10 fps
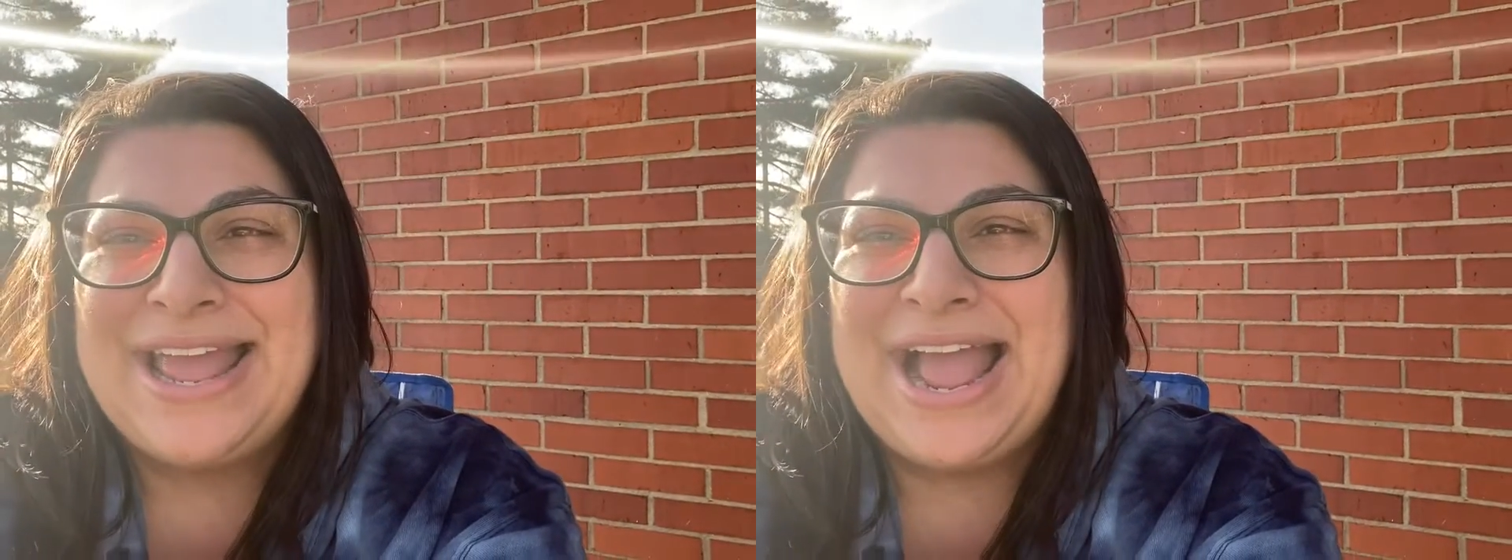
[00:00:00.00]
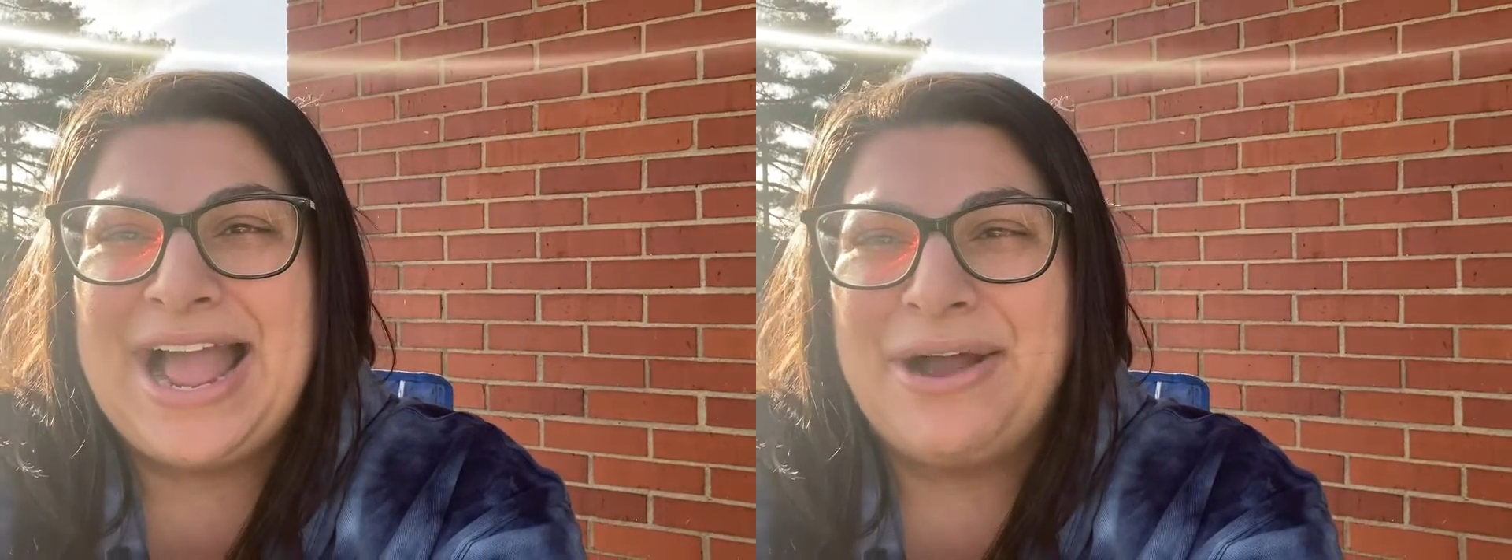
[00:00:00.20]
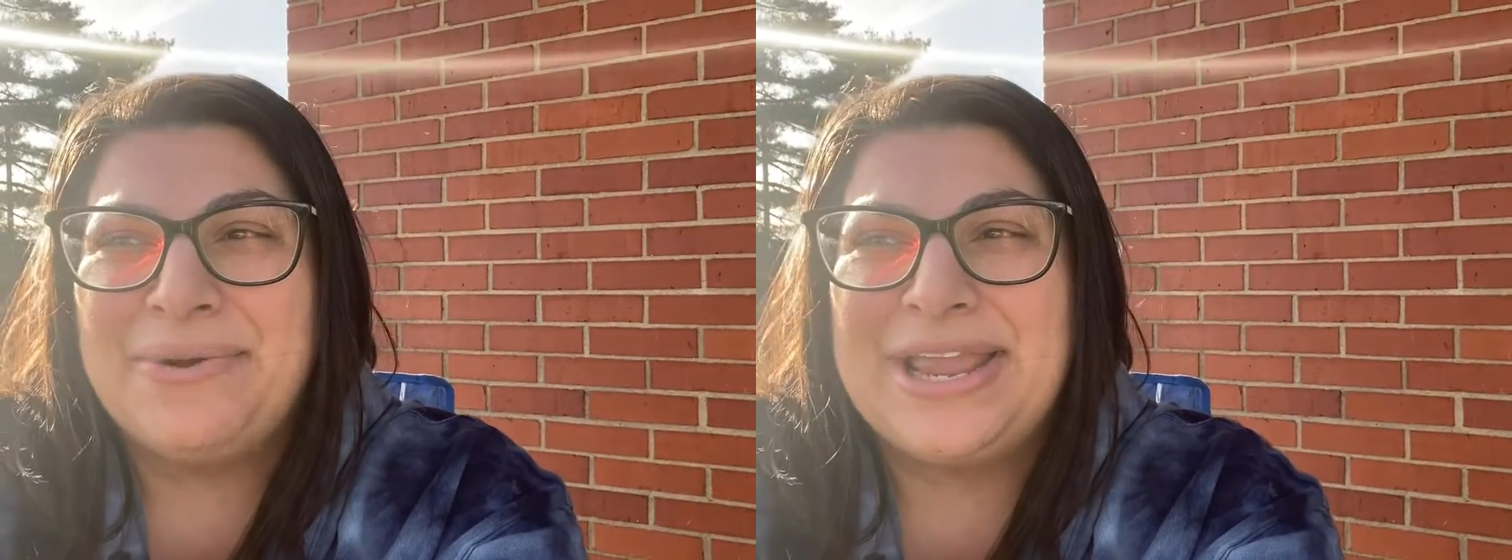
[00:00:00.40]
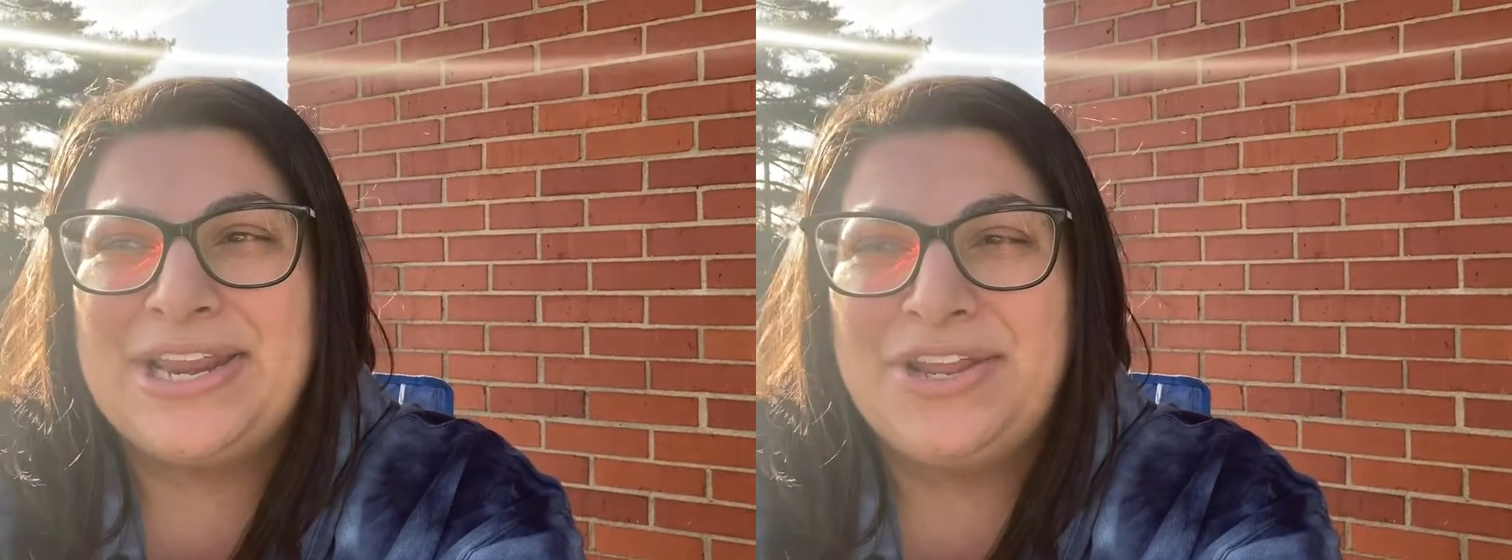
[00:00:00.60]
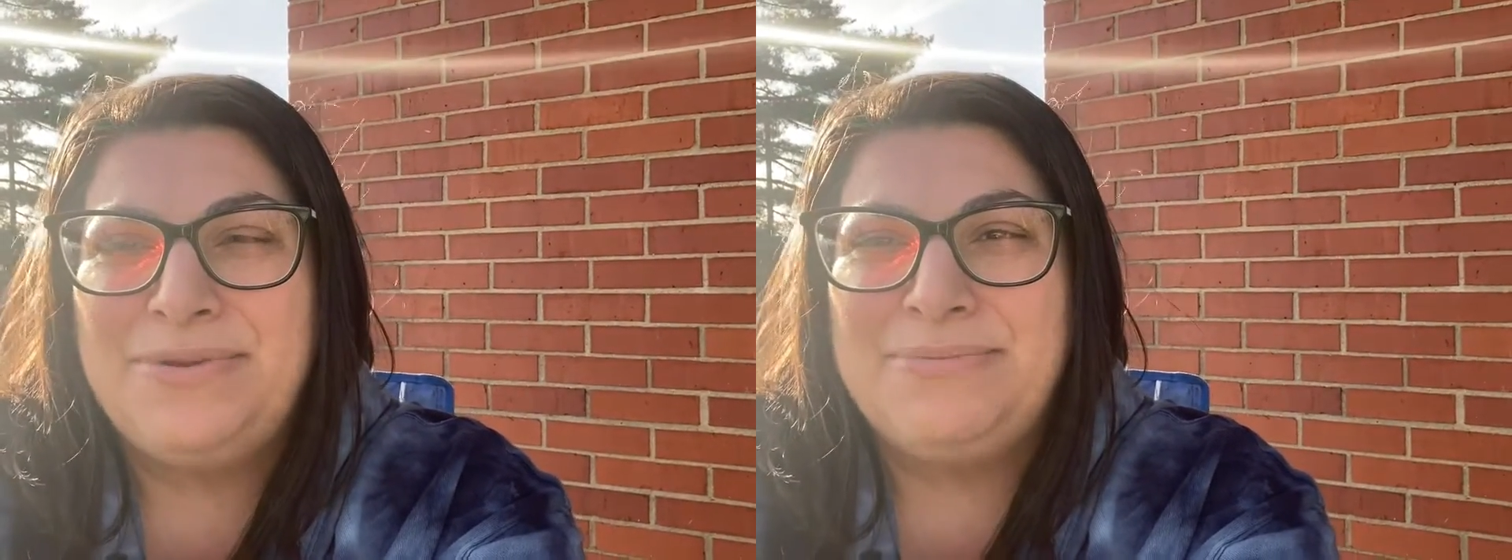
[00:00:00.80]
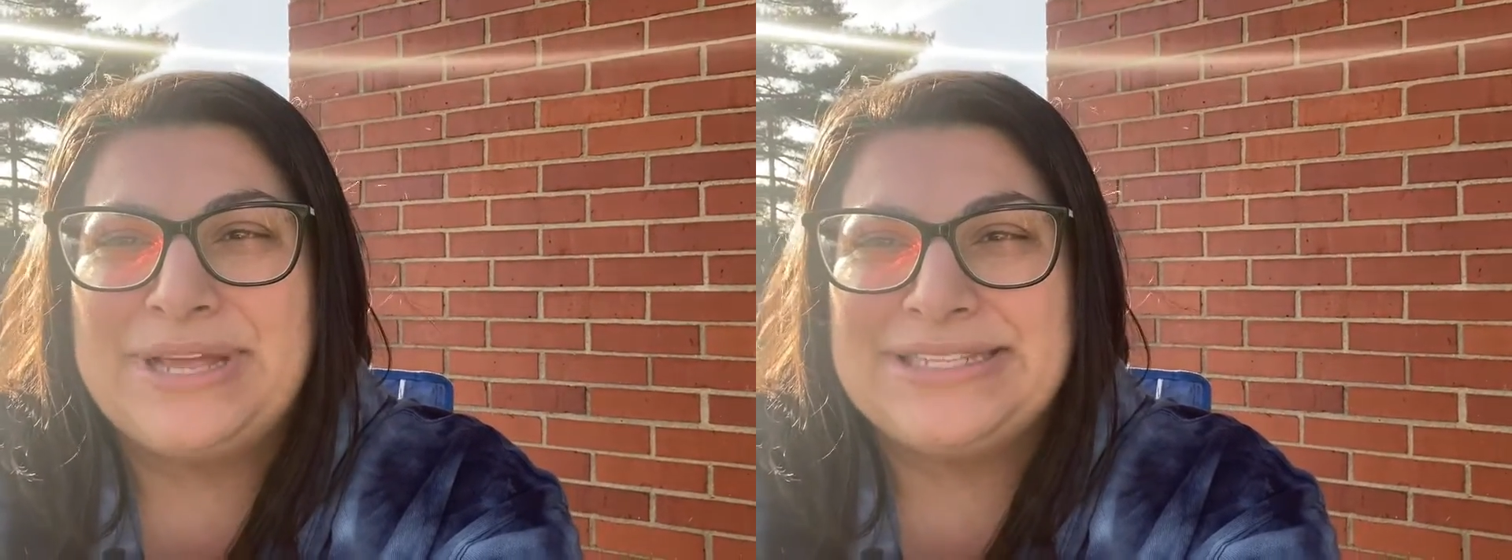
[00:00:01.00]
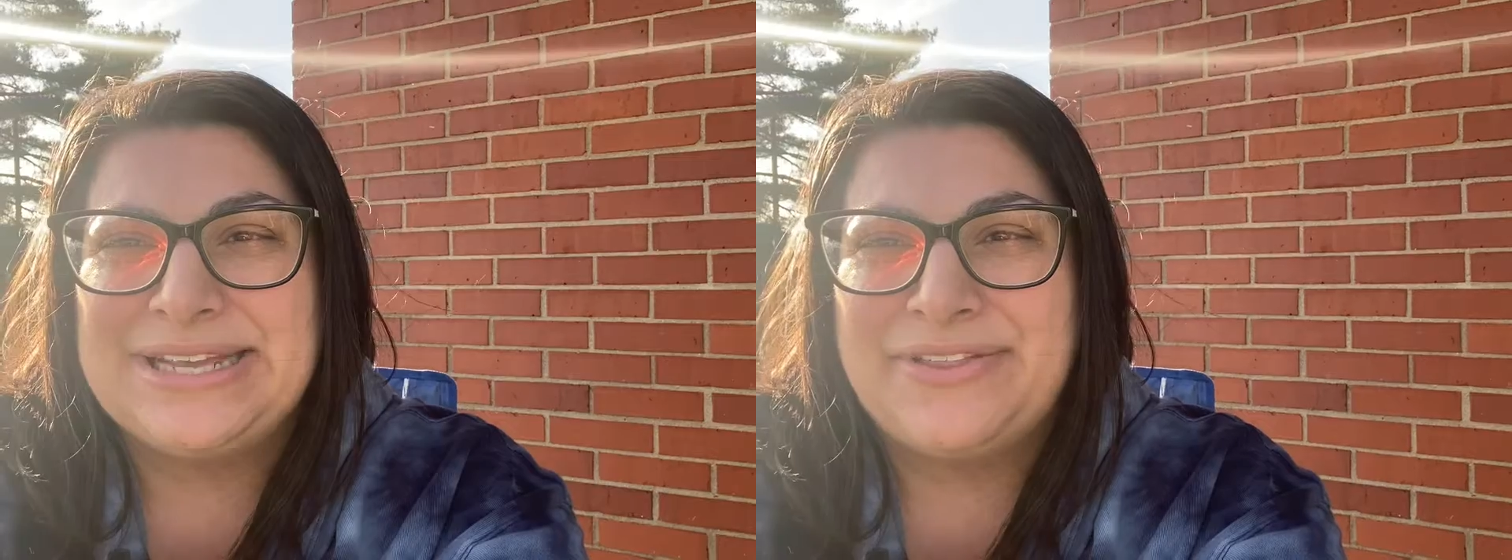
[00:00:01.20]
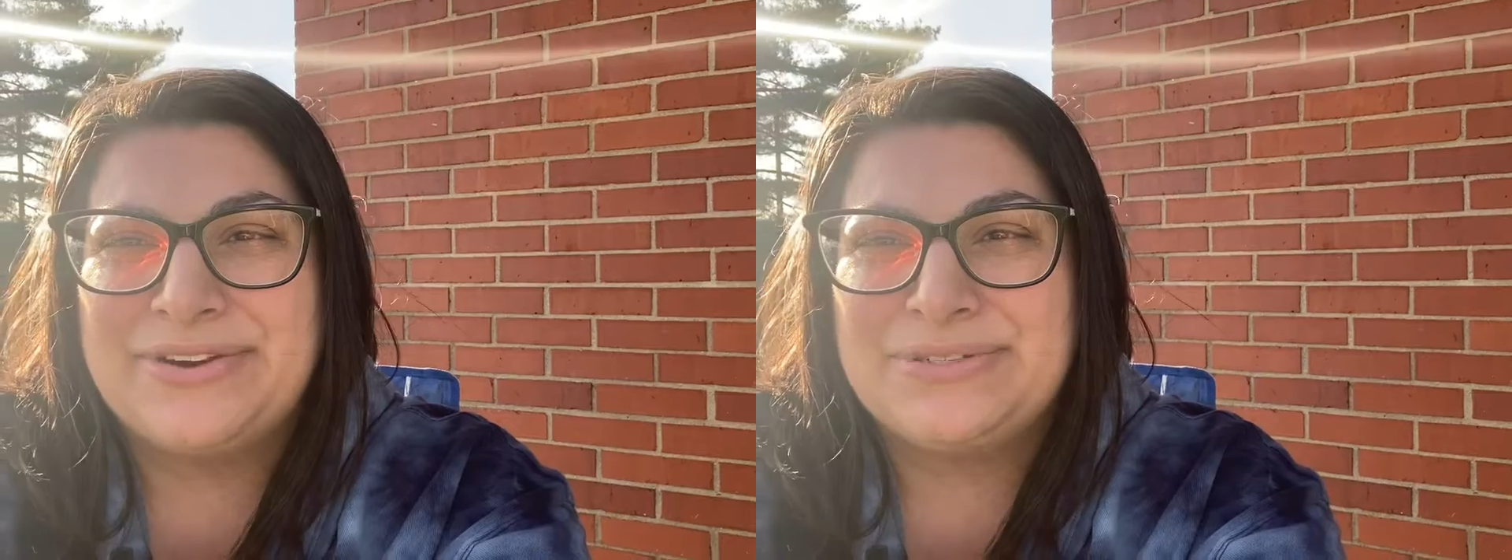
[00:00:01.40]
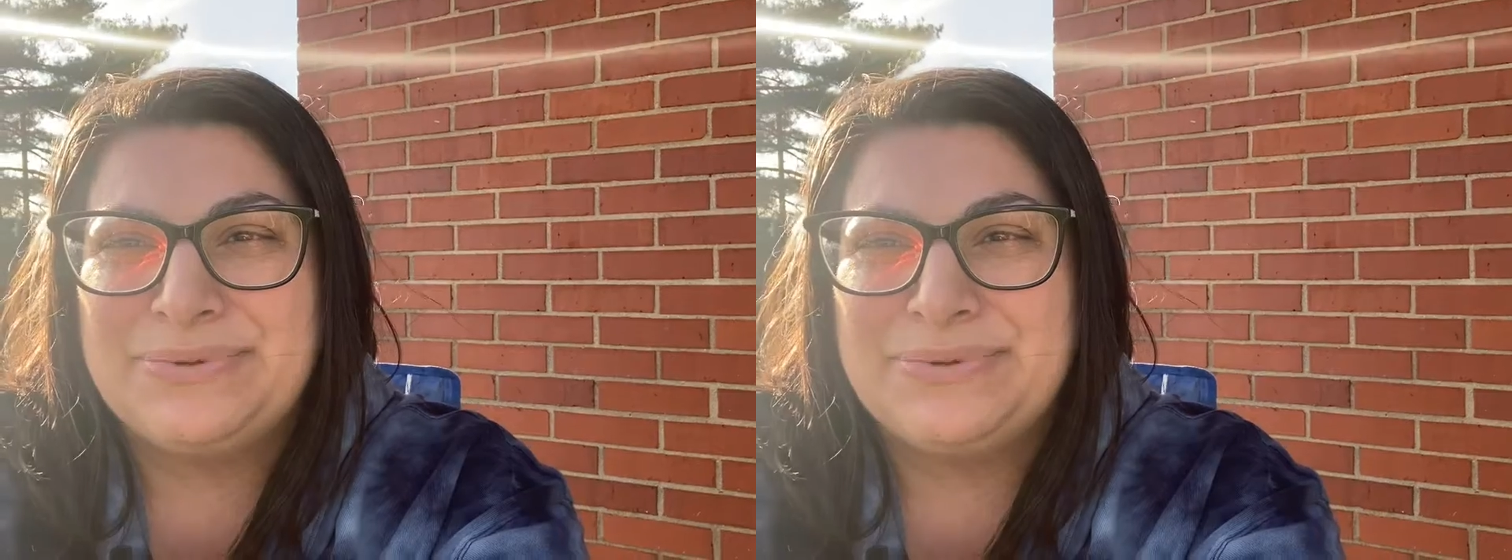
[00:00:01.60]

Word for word: How can you bless others?